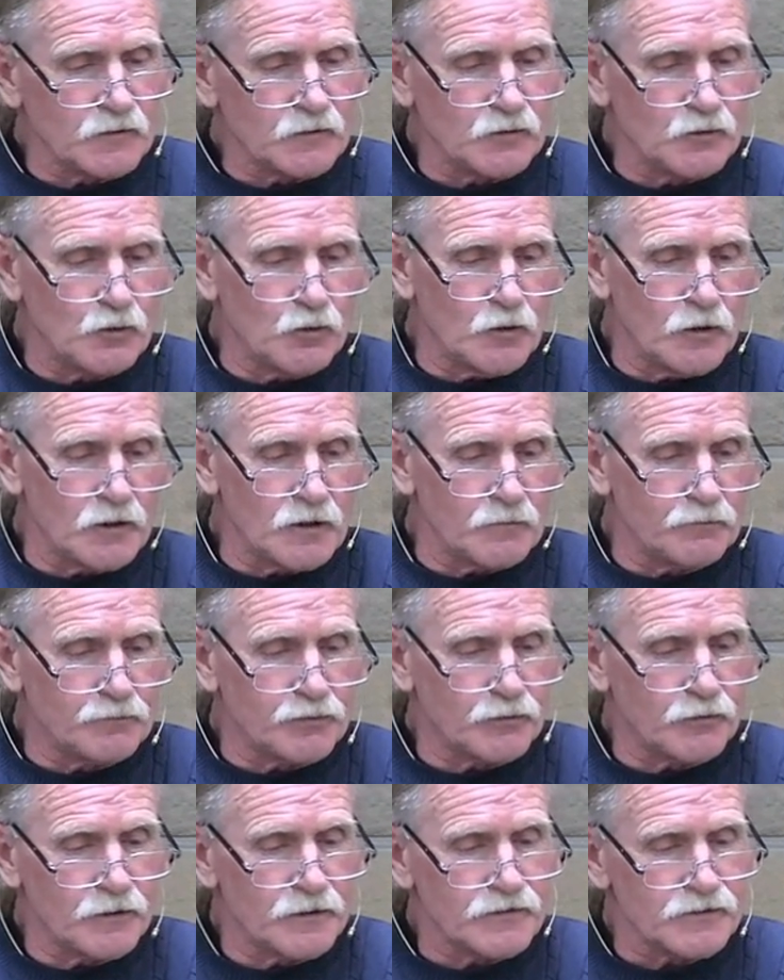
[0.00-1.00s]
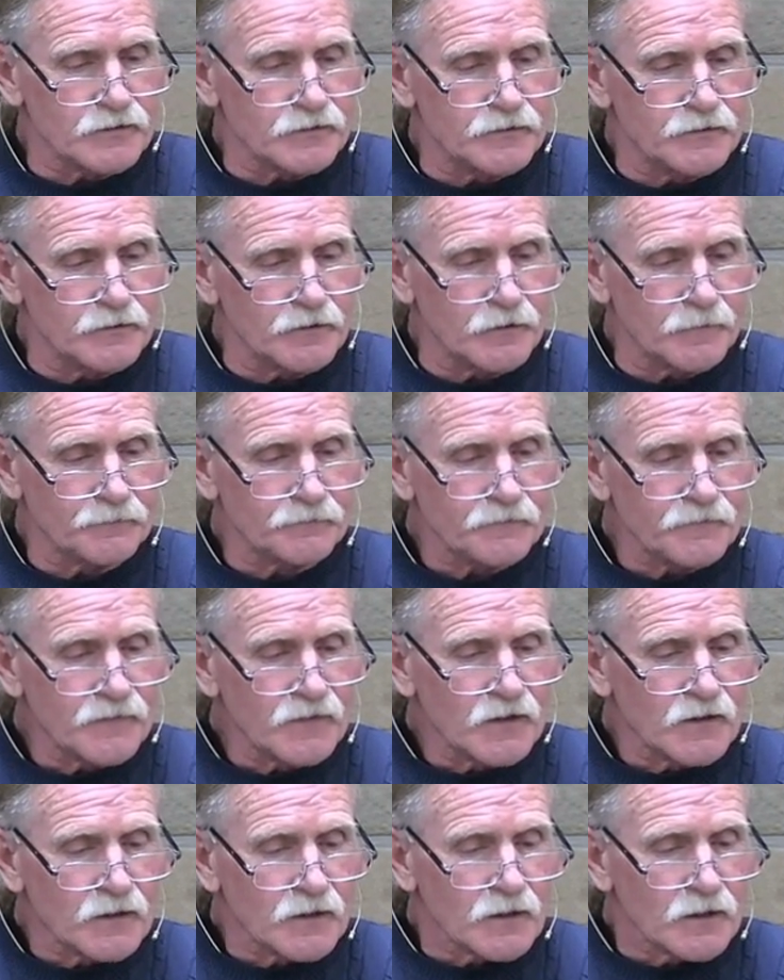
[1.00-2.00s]
quite a present there.
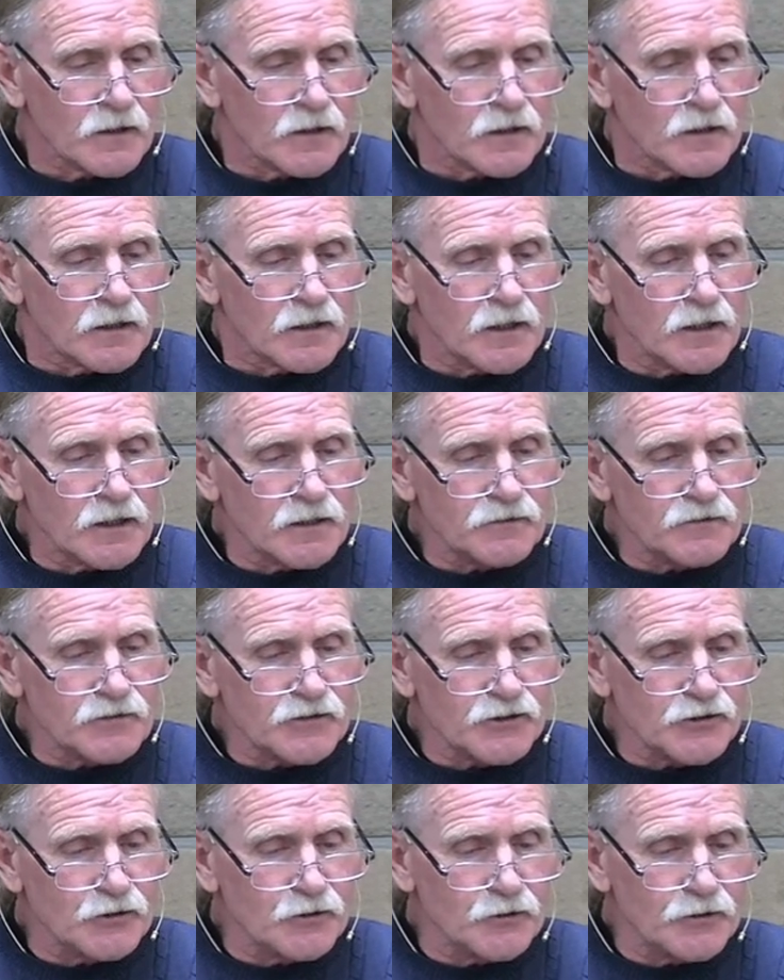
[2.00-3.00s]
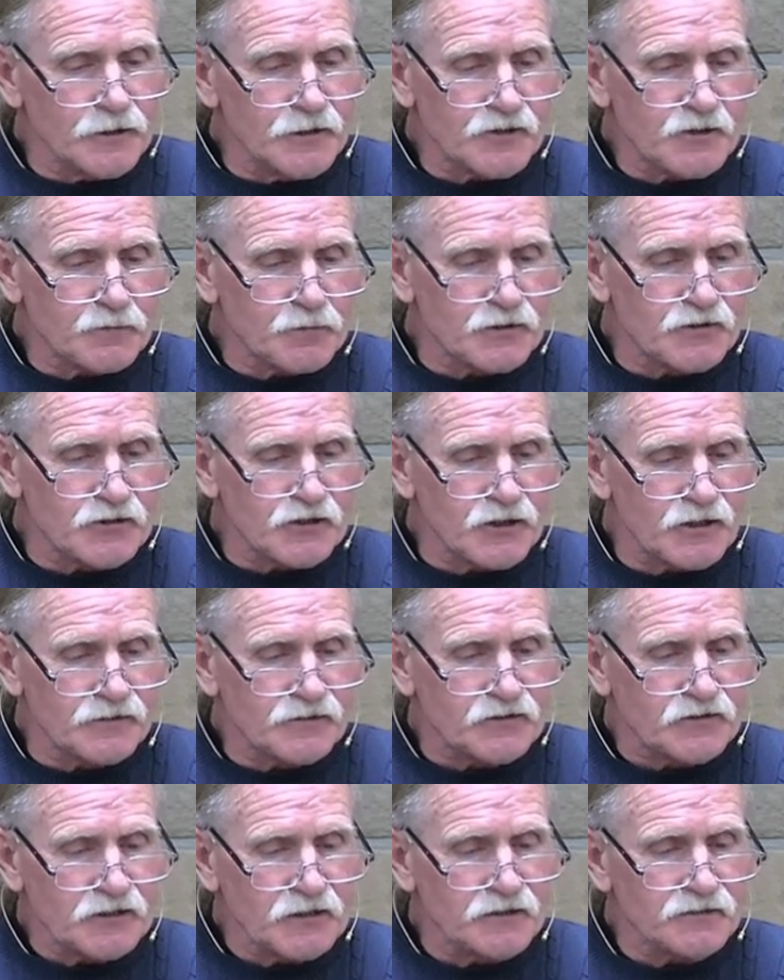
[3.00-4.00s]
And so Ishbosheth
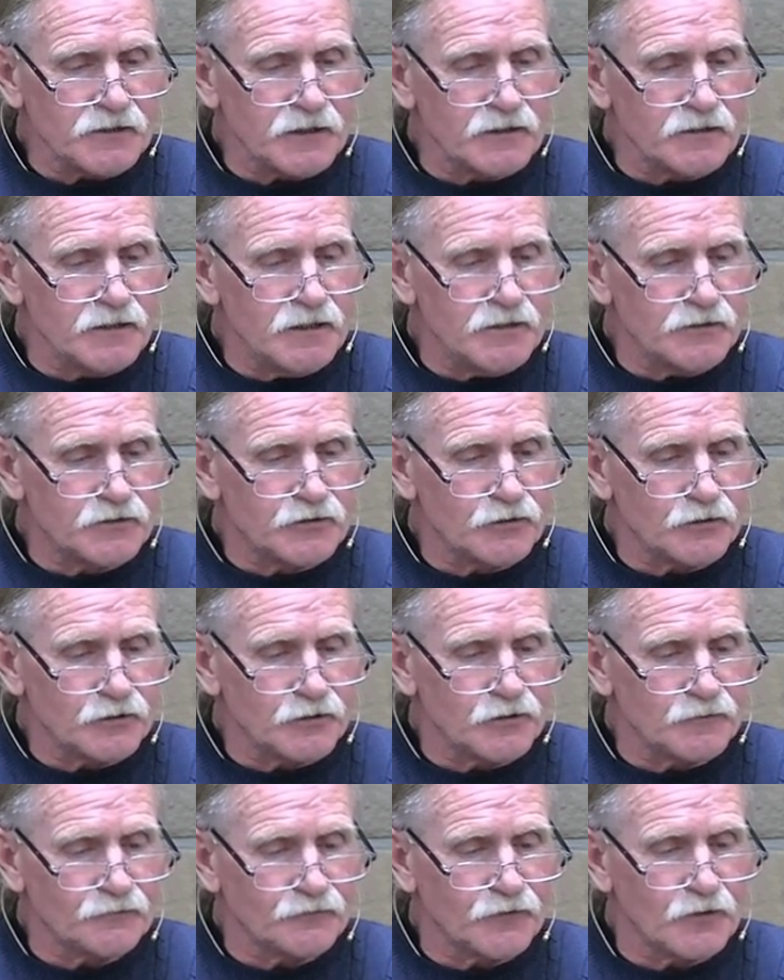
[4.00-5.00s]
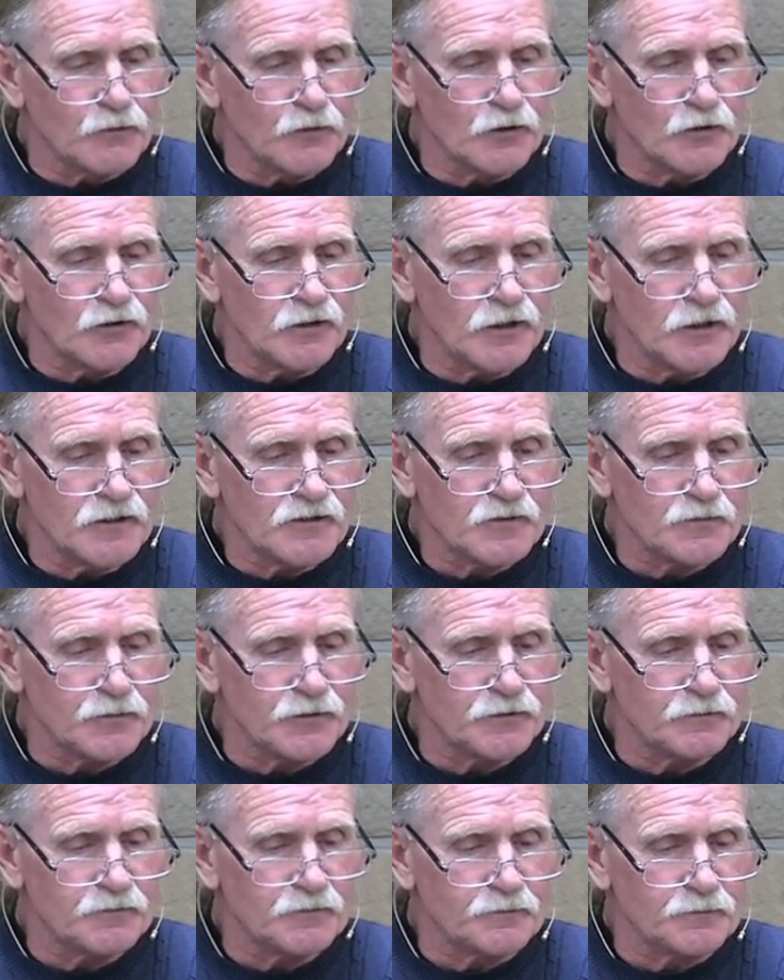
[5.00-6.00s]
sent, and he took her from her
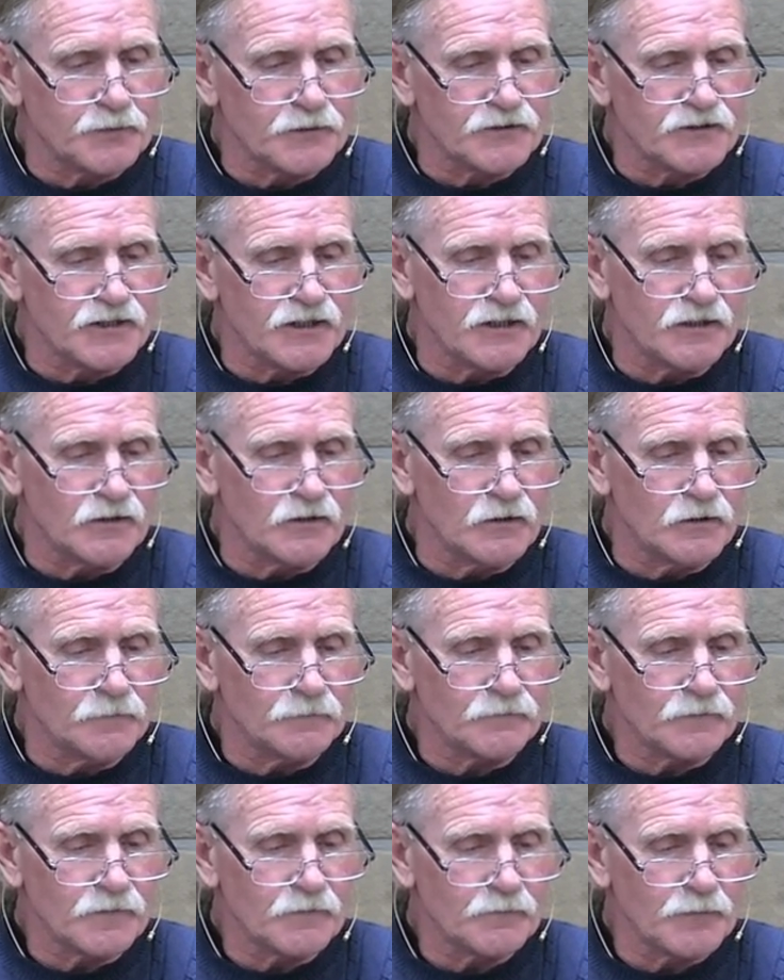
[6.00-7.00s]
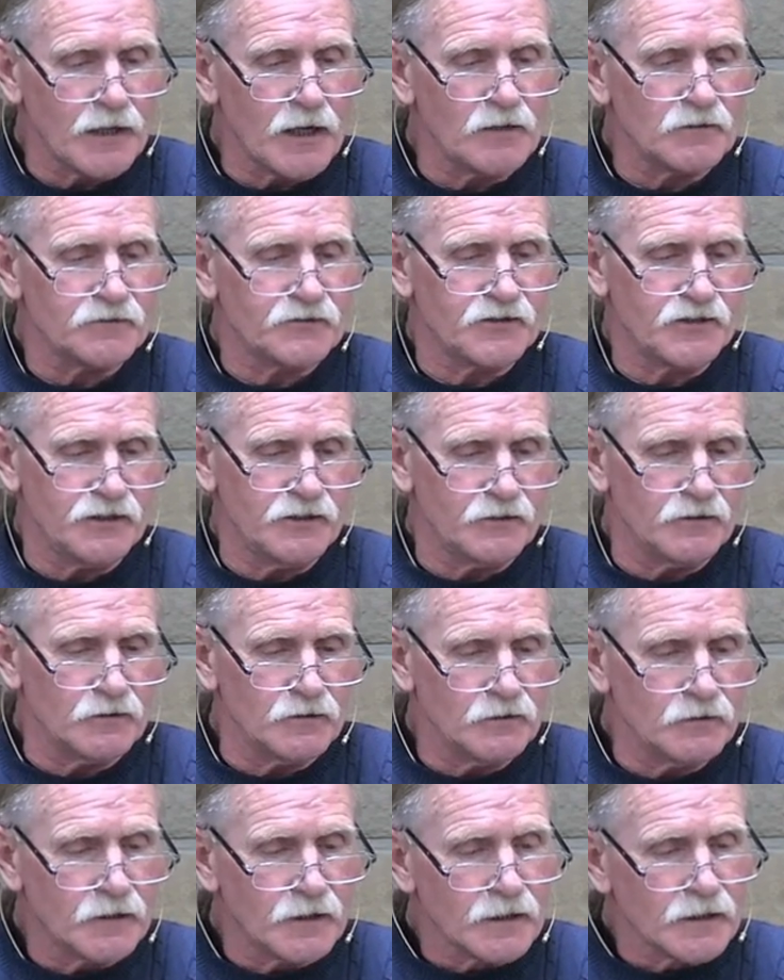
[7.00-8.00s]
husband, Paltiel,
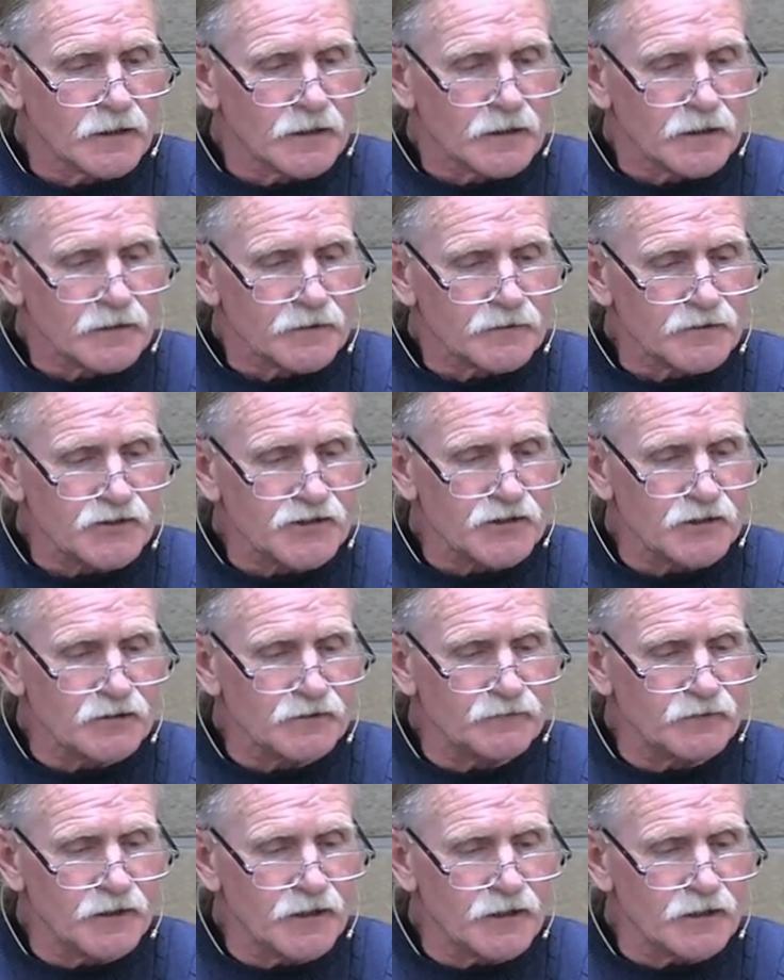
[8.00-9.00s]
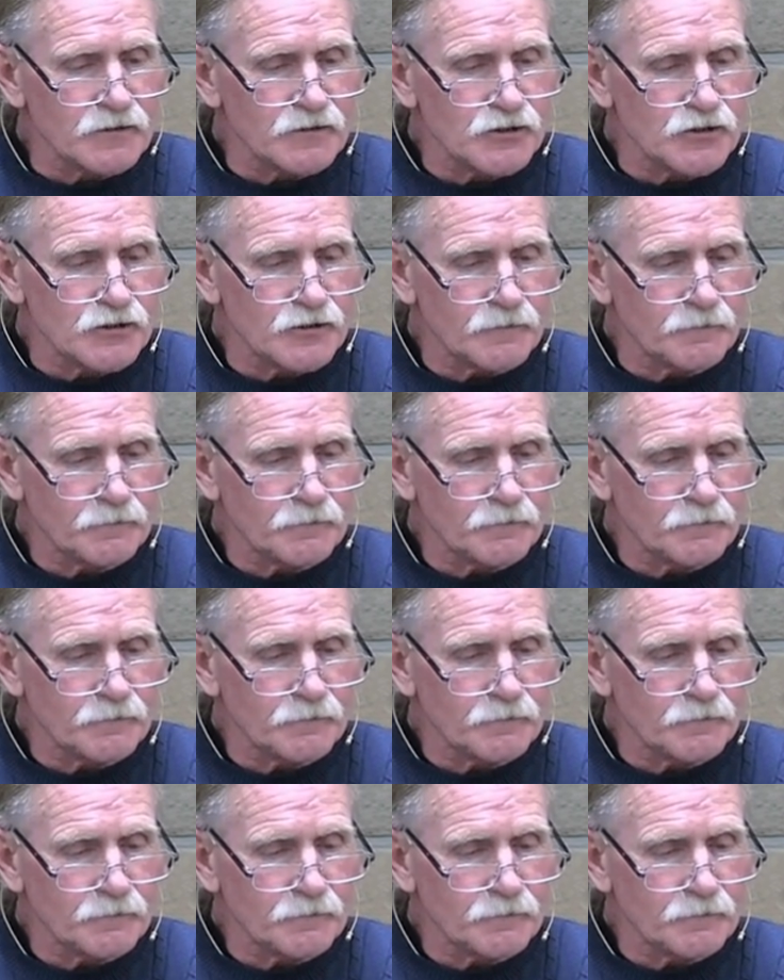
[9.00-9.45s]
the son of Laish.